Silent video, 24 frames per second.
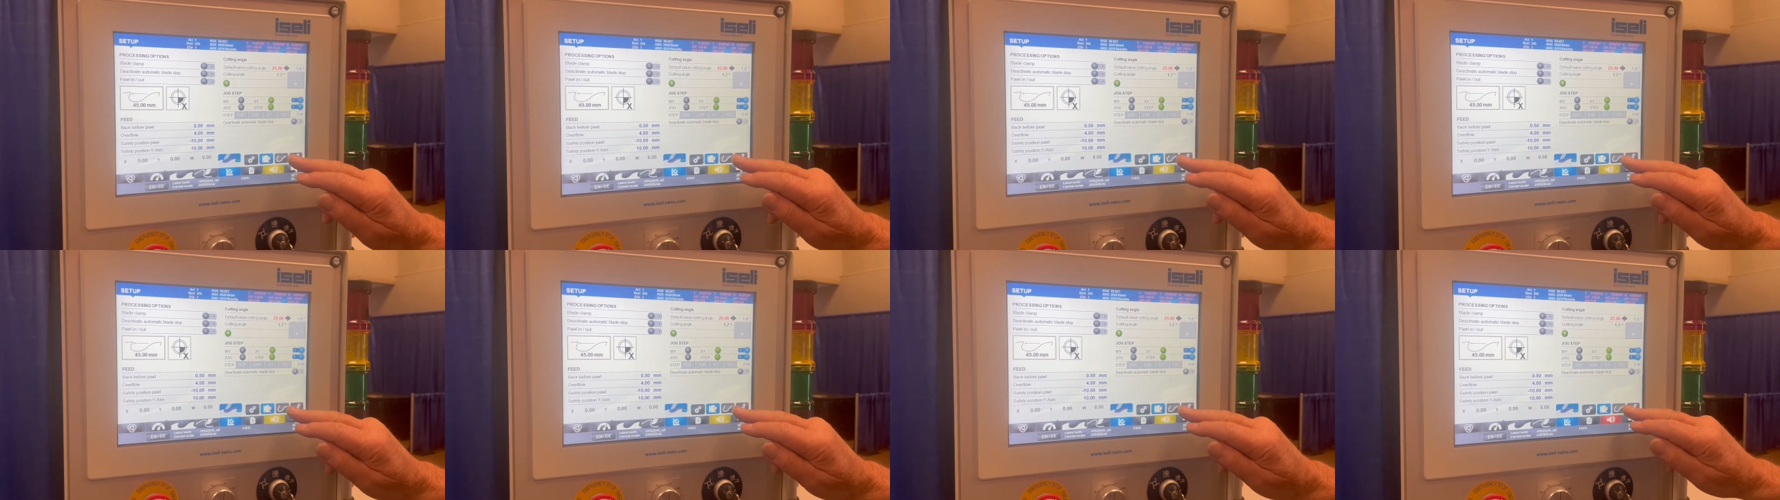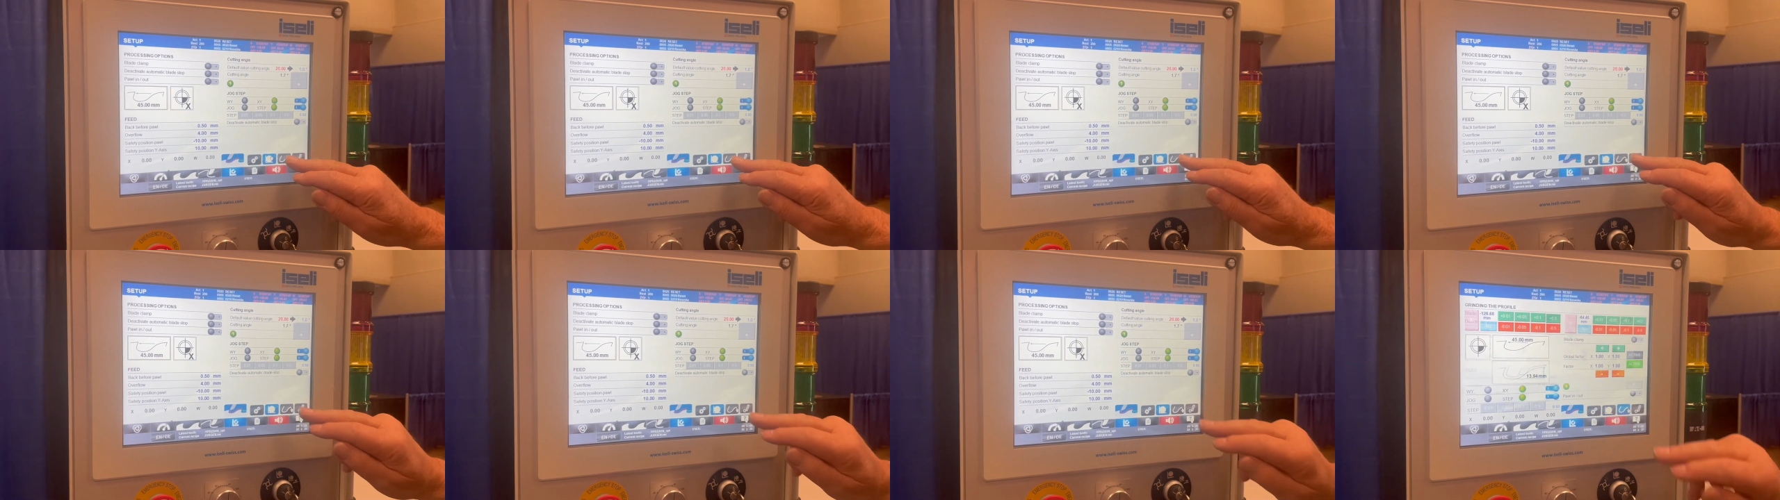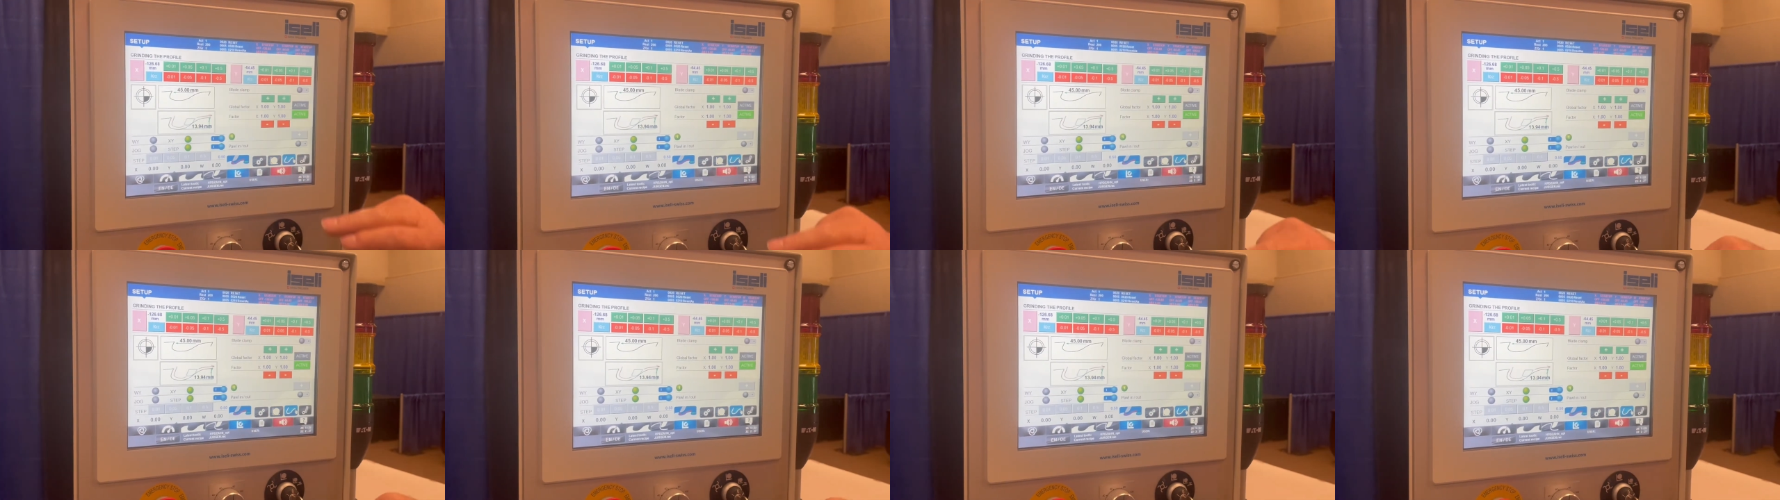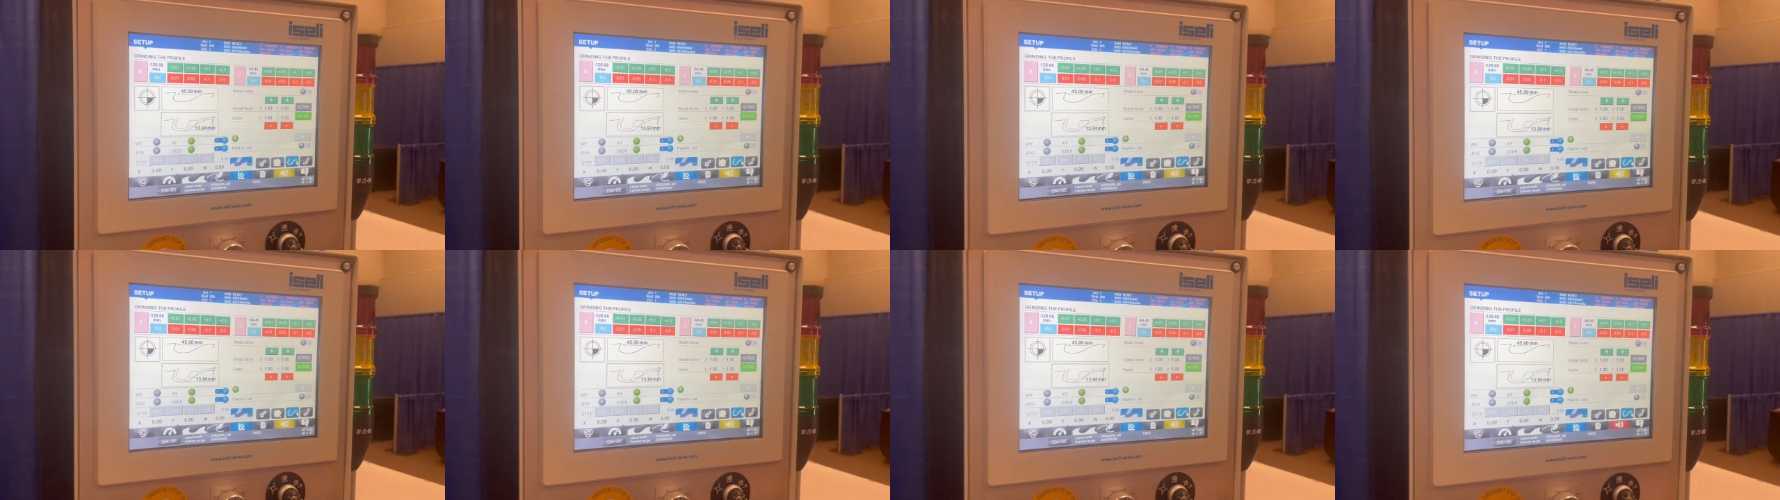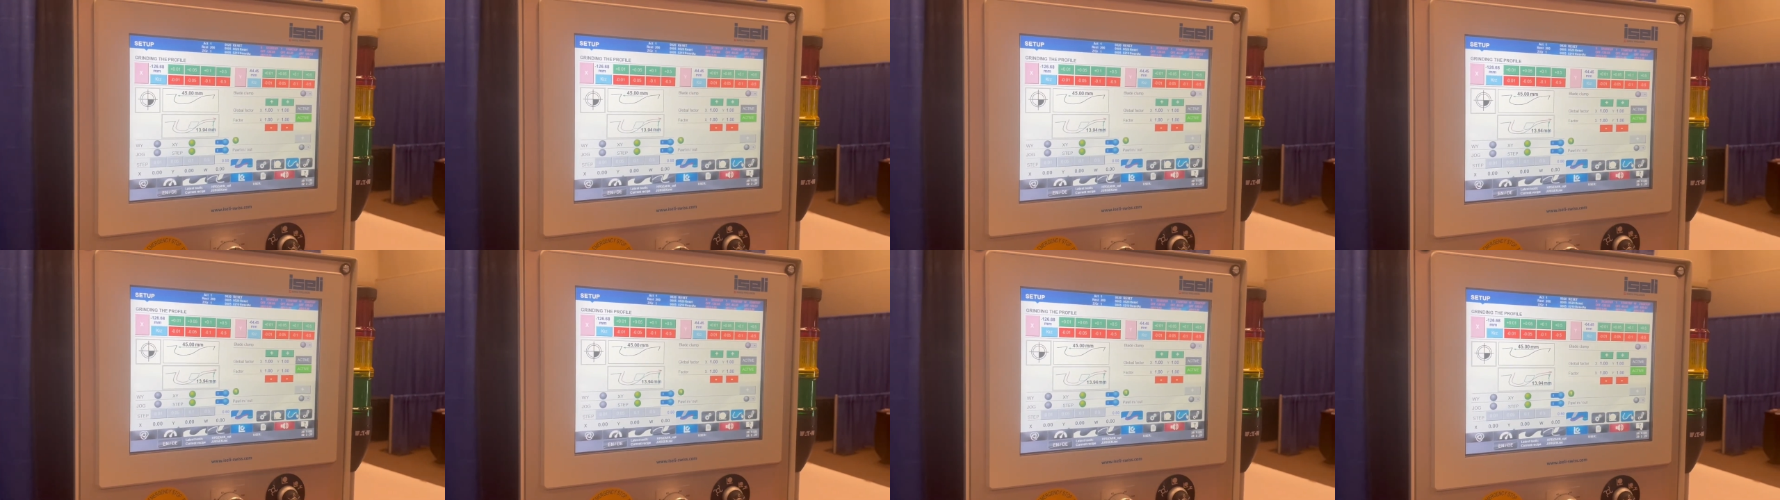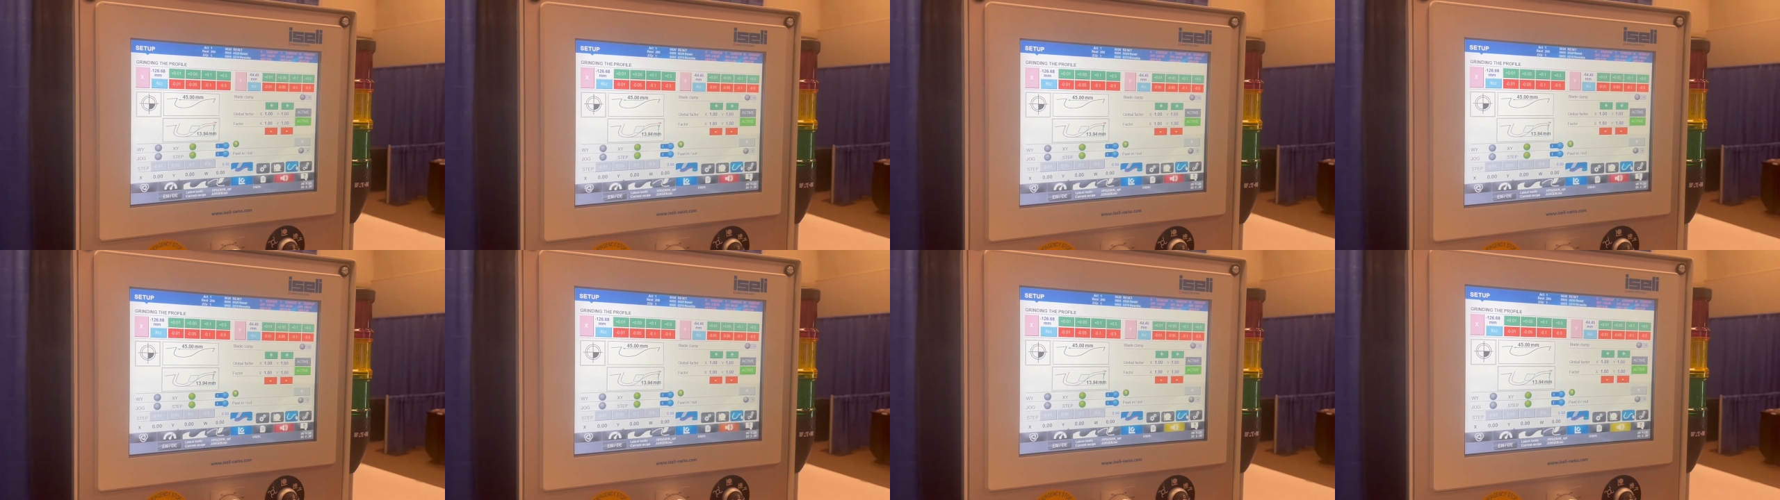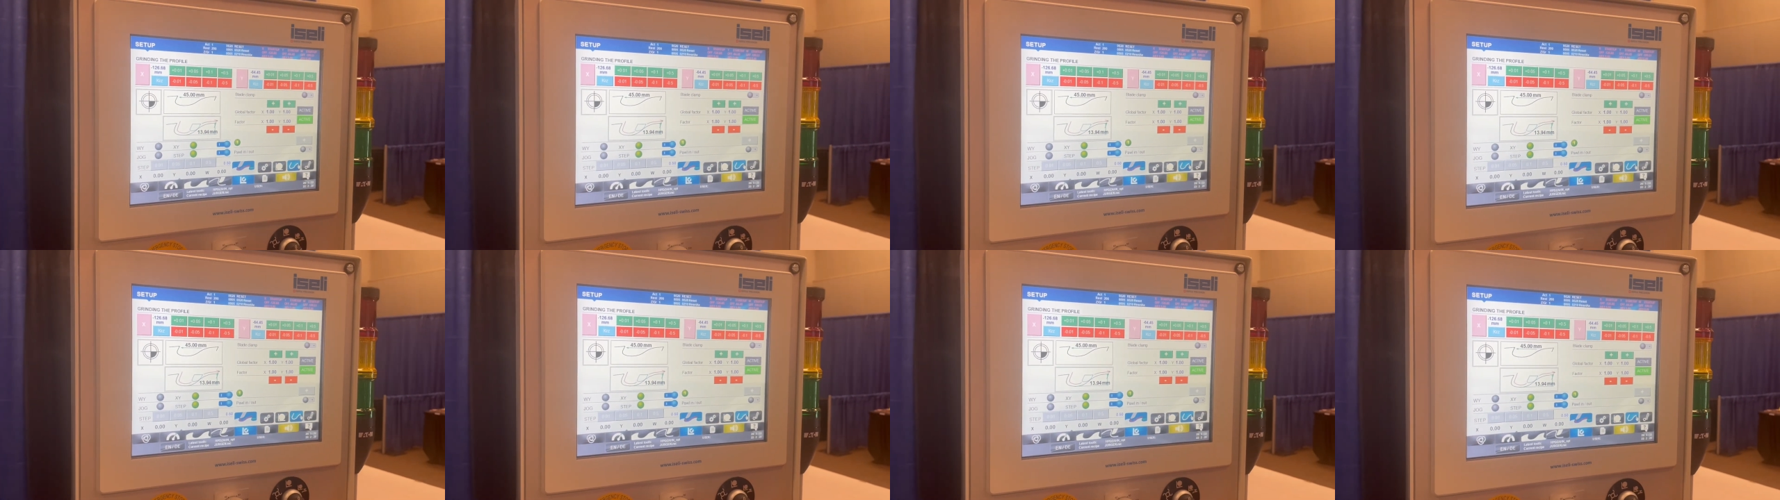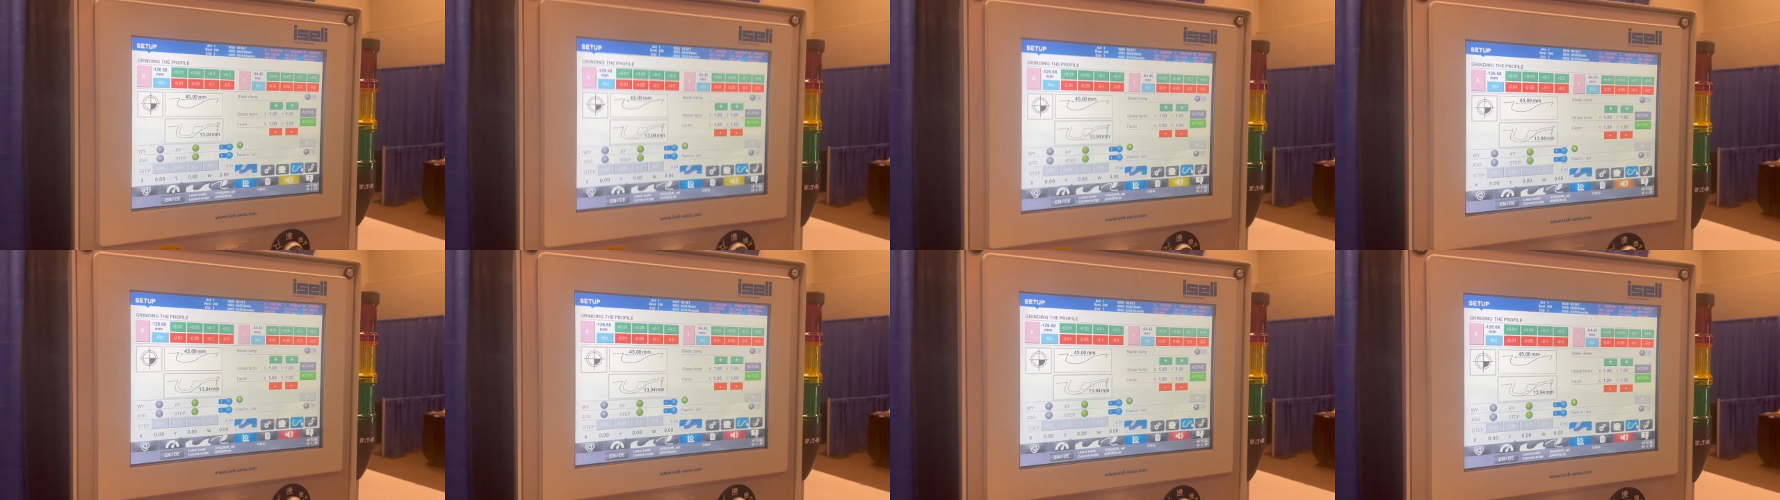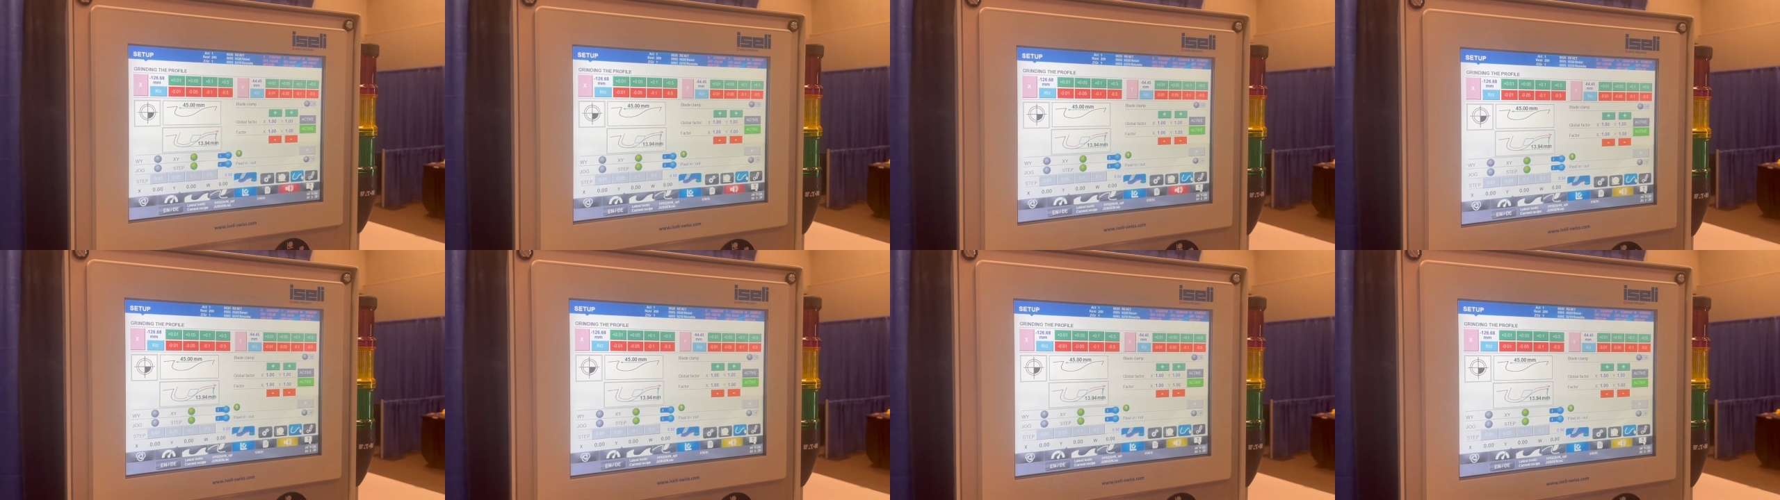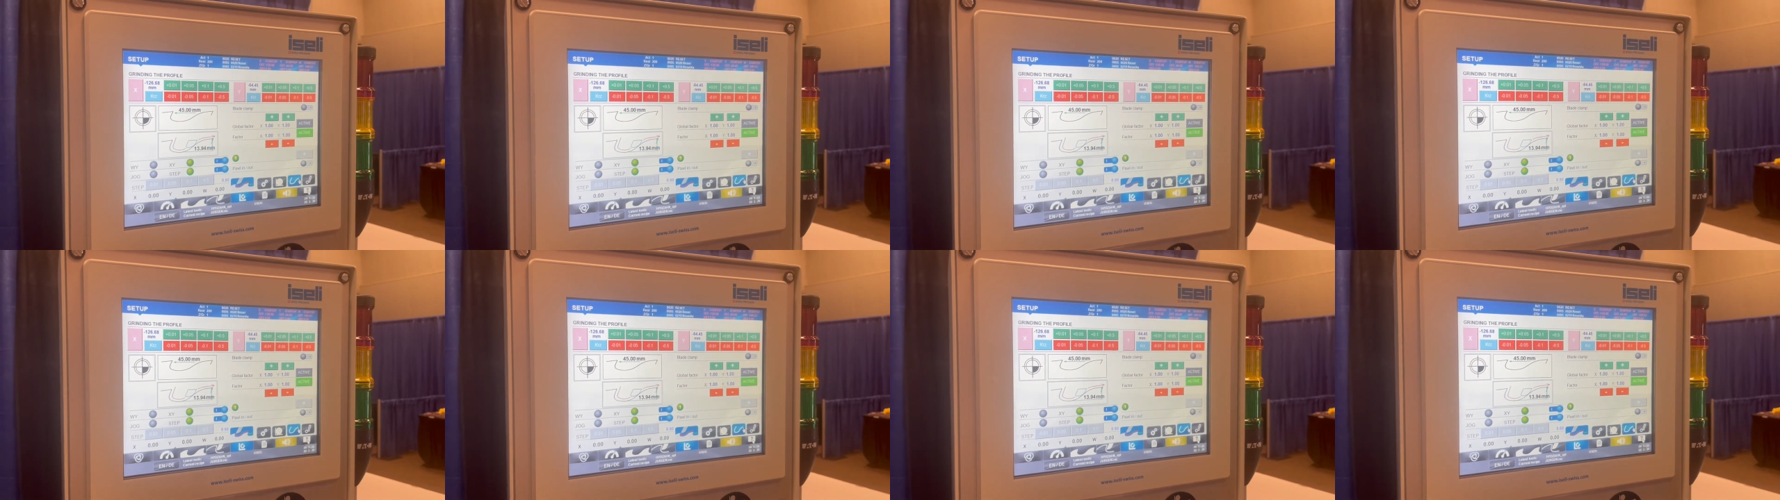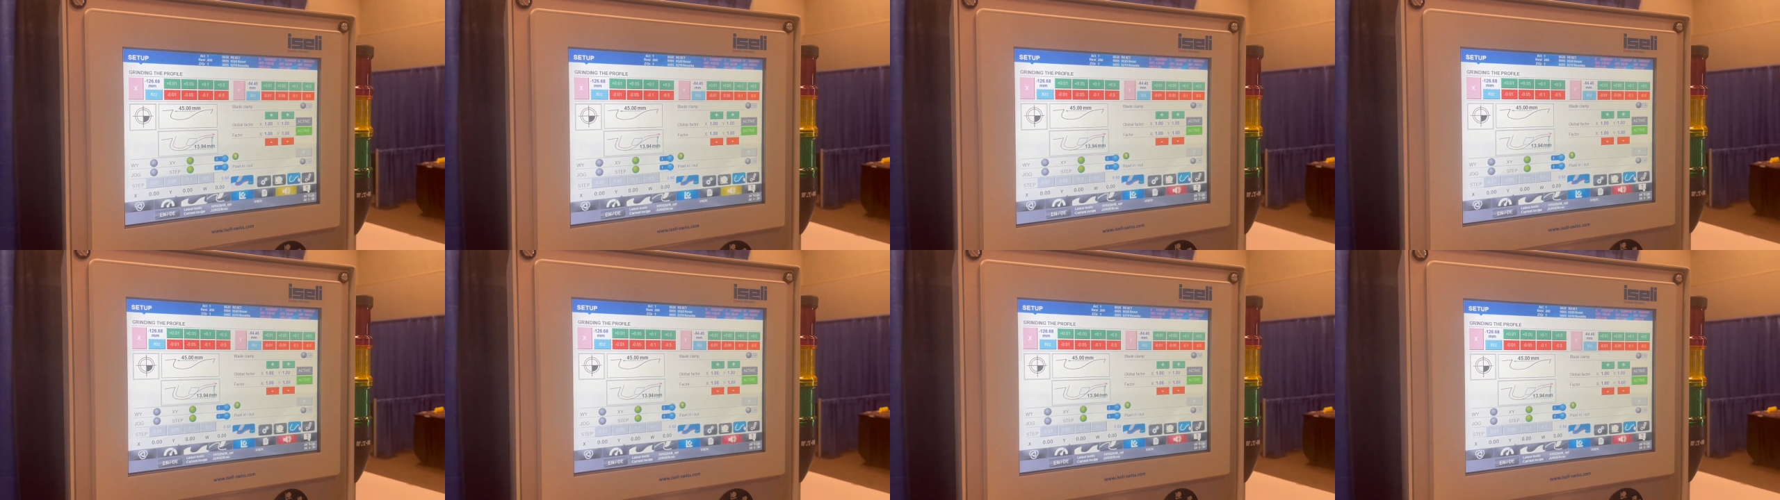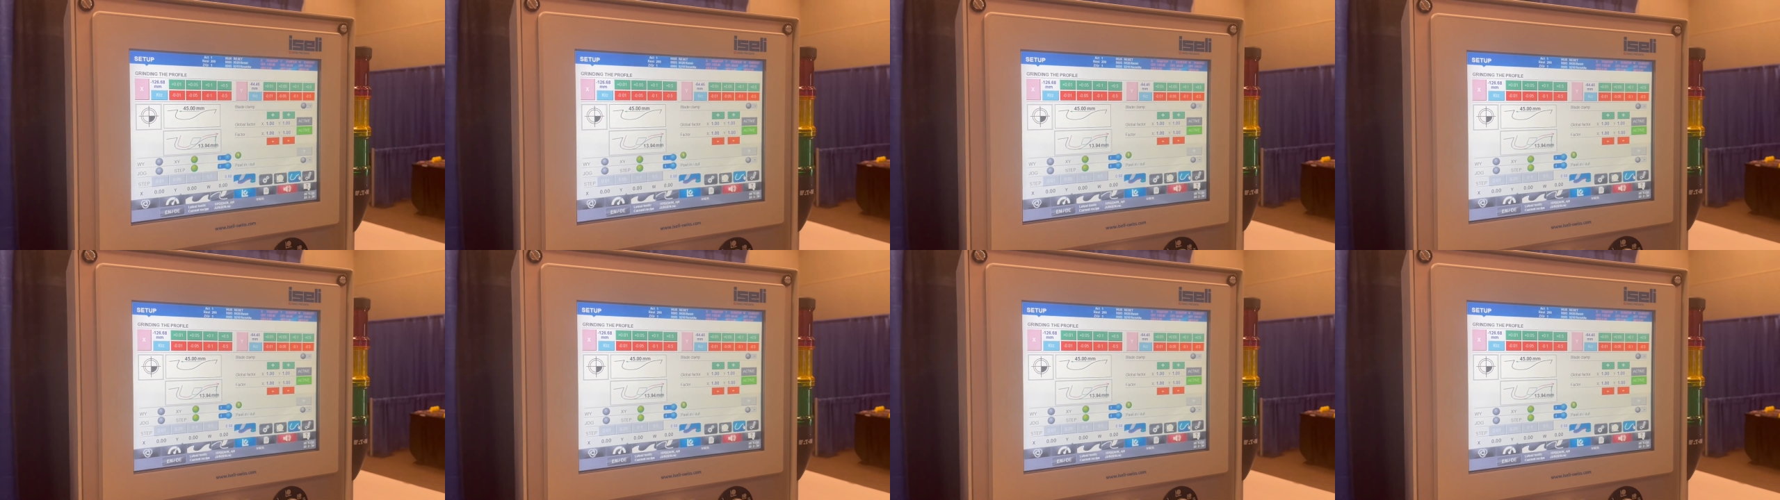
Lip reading: [unreadable: no face in view]